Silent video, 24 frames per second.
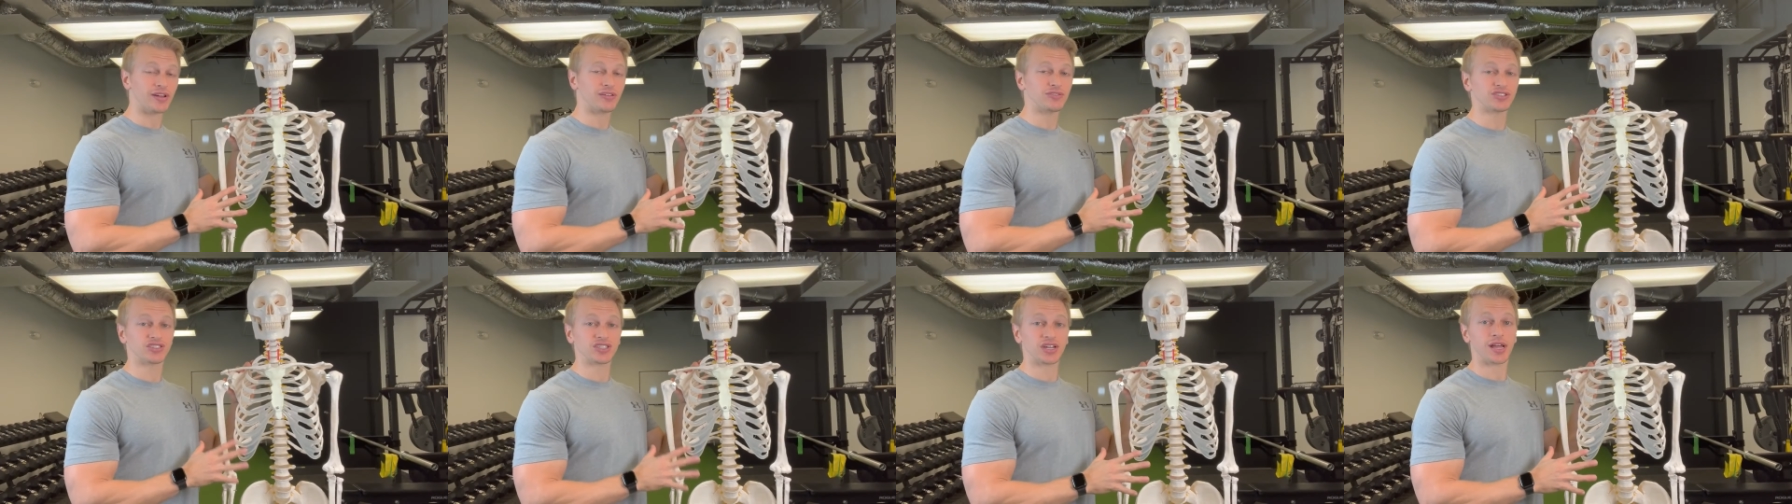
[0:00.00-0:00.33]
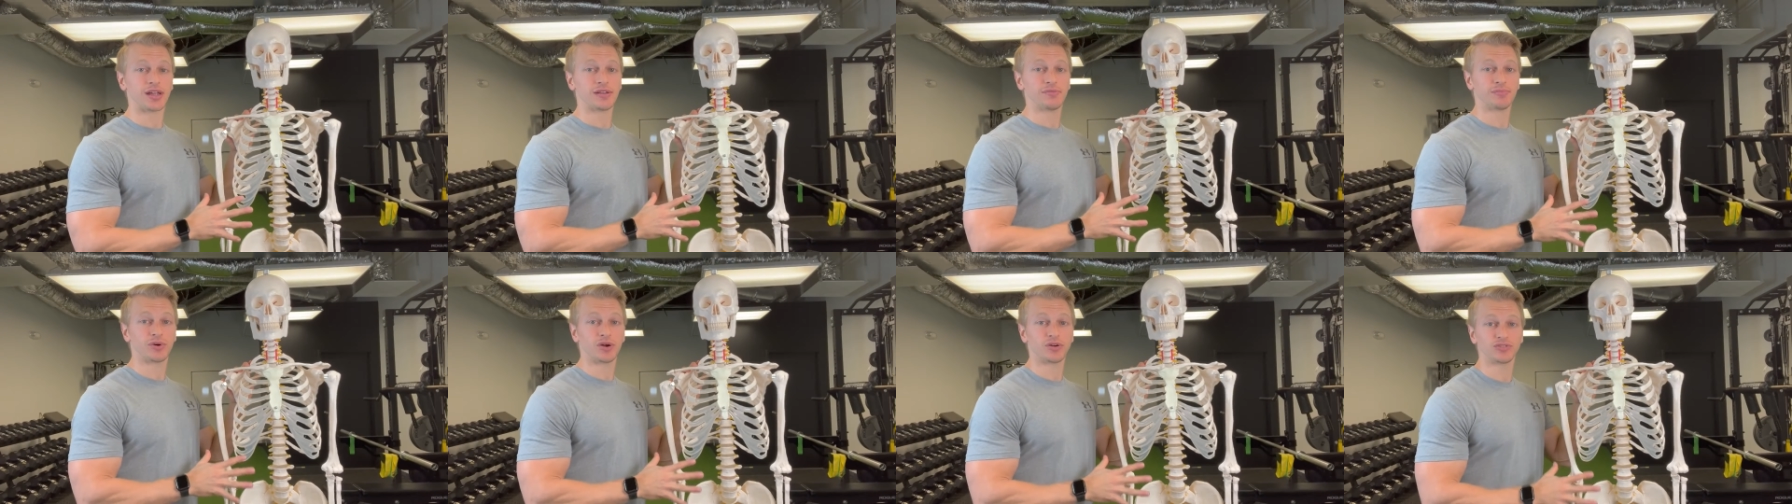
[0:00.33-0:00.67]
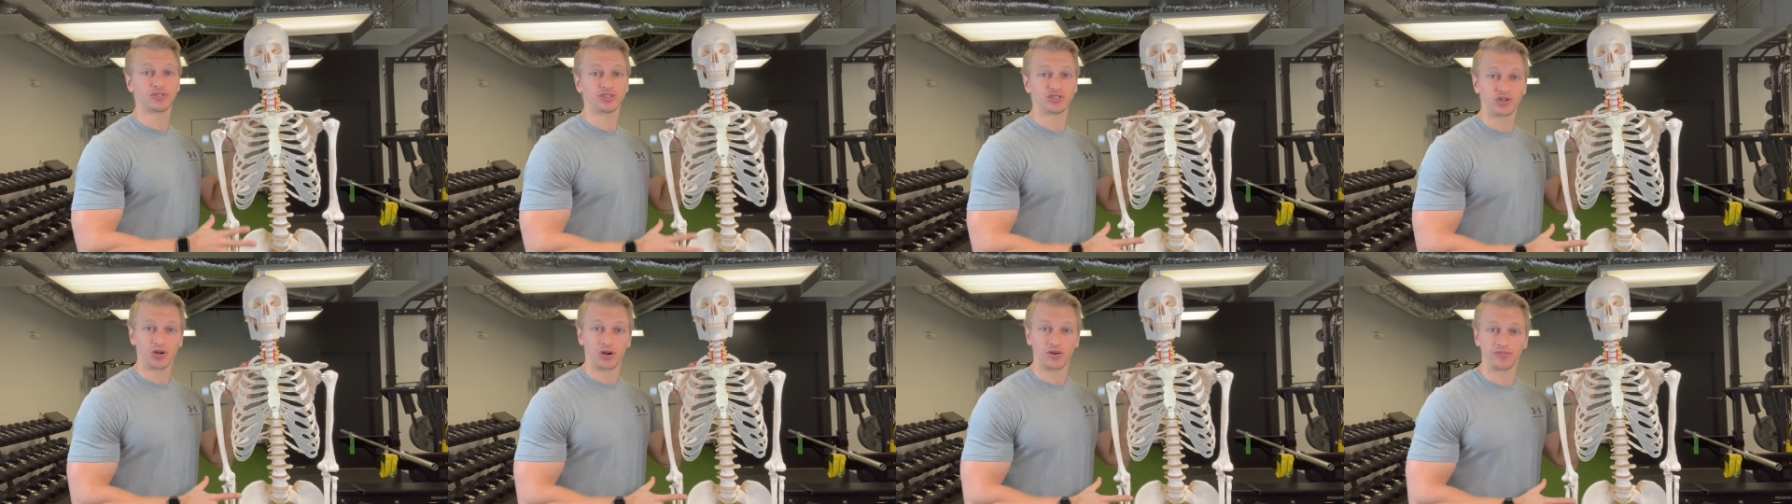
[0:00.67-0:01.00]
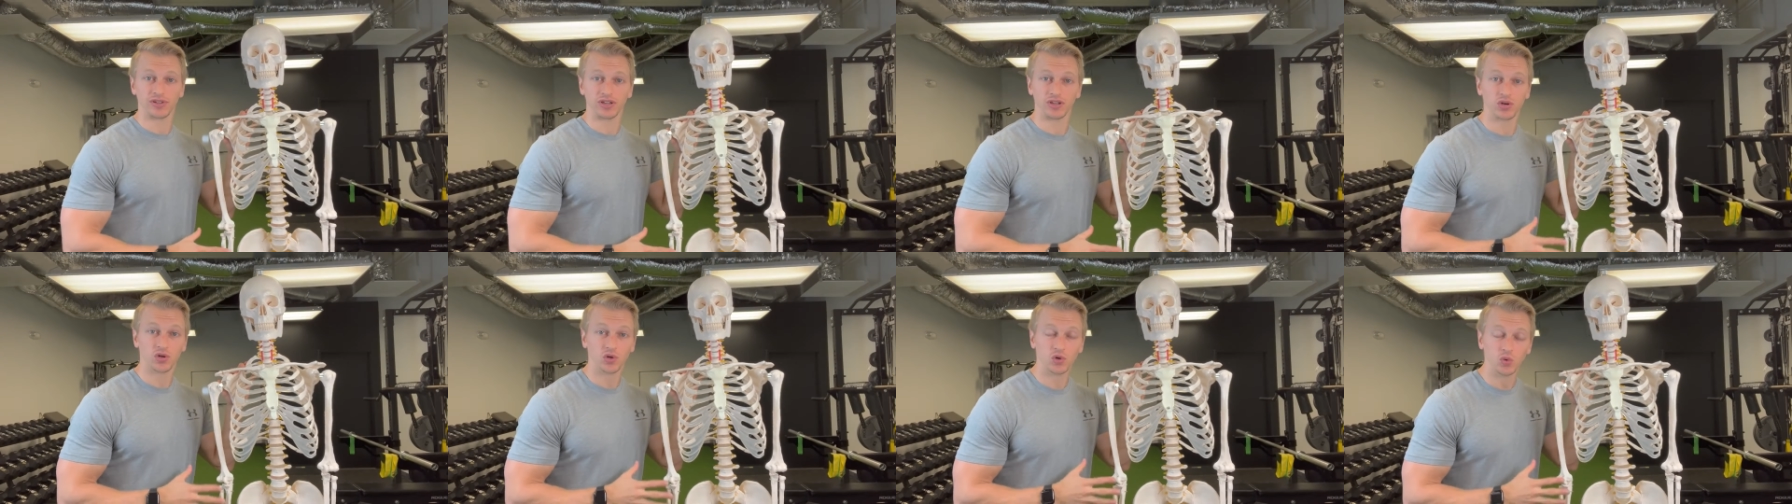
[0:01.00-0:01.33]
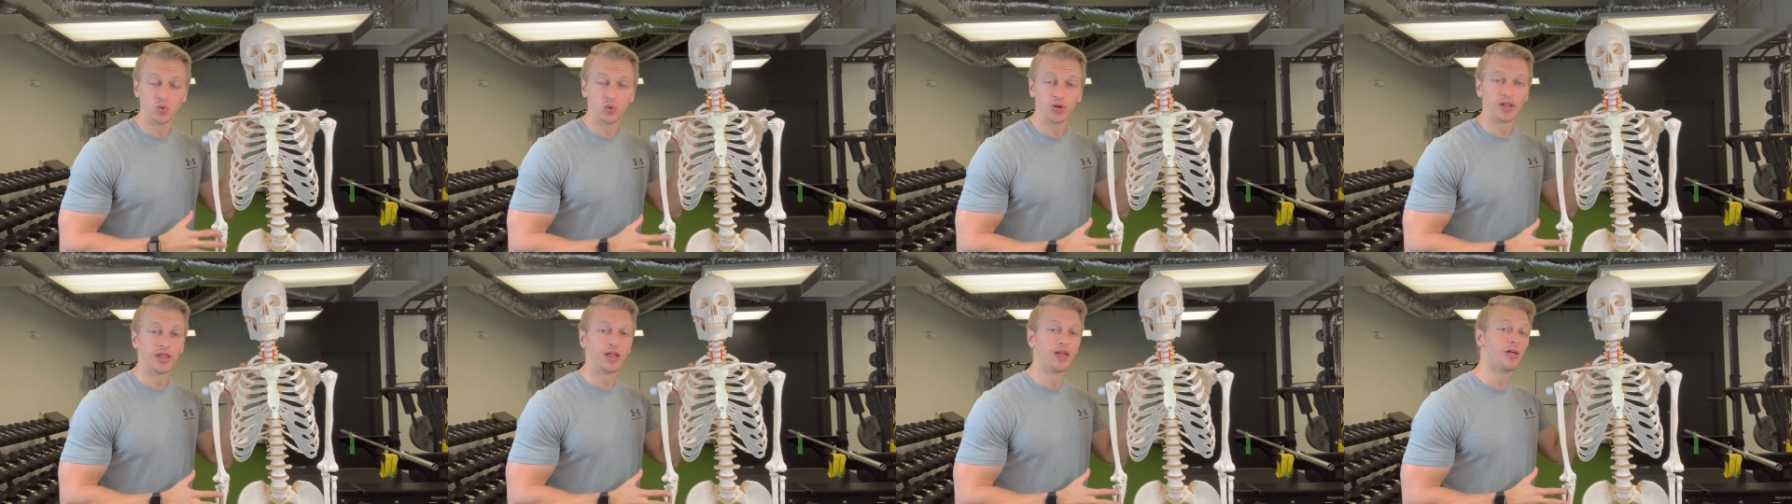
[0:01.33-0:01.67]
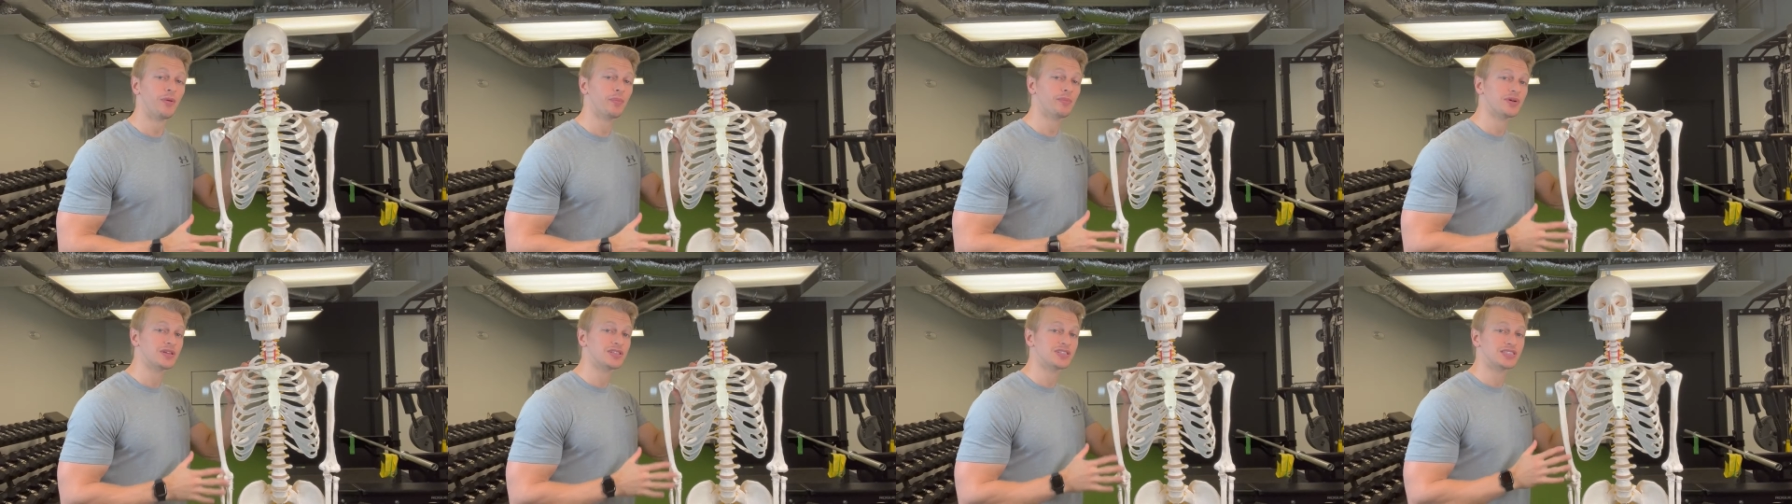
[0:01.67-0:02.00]
out John Bones Jovi, who will
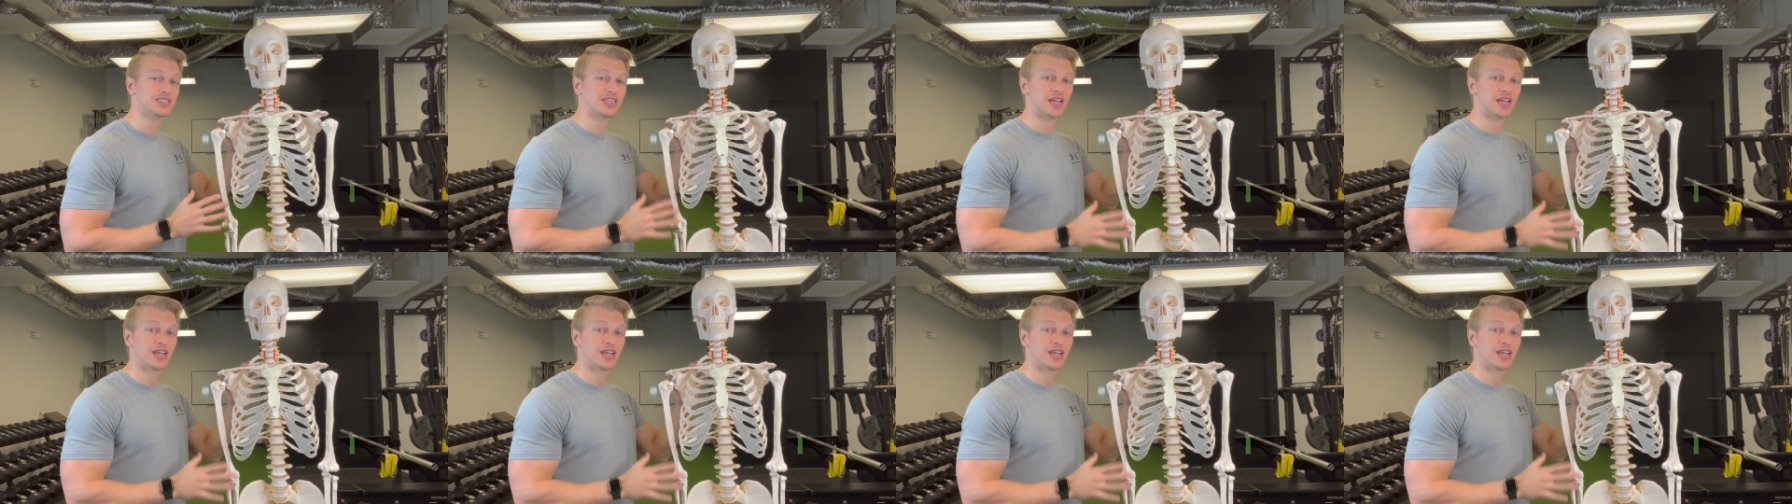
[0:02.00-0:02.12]
help us